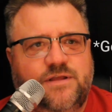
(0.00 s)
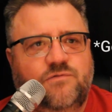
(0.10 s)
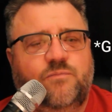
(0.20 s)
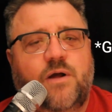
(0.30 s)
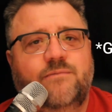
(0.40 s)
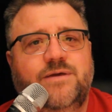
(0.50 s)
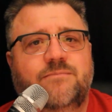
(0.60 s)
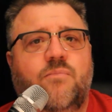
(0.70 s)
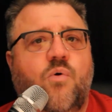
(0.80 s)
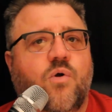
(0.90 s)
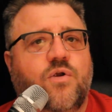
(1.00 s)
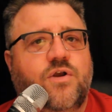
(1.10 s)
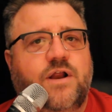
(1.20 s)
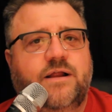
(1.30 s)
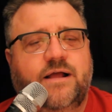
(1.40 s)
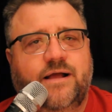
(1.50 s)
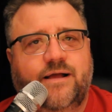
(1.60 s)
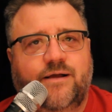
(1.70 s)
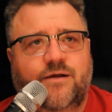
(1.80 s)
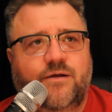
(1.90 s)
They would probably be more
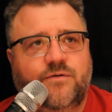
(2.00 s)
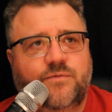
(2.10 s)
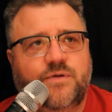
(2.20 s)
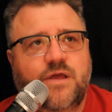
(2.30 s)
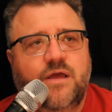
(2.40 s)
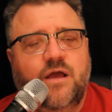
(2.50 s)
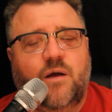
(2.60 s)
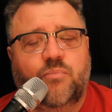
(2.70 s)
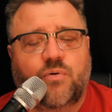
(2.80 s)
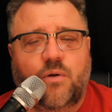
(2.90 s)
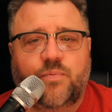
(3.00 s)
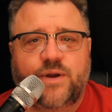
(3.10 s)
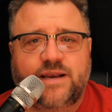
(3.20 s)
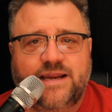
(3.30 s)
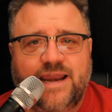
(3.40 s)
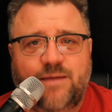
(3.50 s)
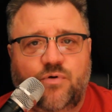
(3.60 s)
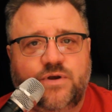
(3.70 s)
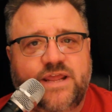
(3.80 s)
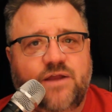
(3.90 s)
appropriately
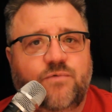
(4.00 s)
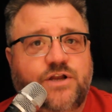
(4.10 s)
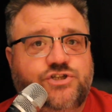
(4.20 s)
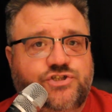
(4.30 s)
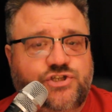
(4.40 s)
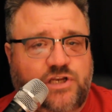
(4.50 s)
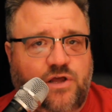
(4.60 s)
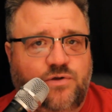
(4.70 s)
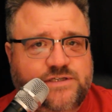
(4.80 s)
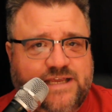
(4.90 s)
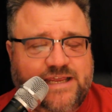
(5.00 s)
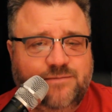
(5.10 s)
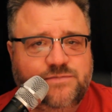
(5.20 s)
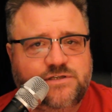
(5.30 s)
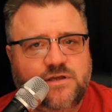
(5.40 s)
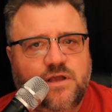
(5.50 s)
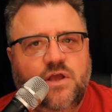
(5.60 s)
labeled get-rich-slow schemes.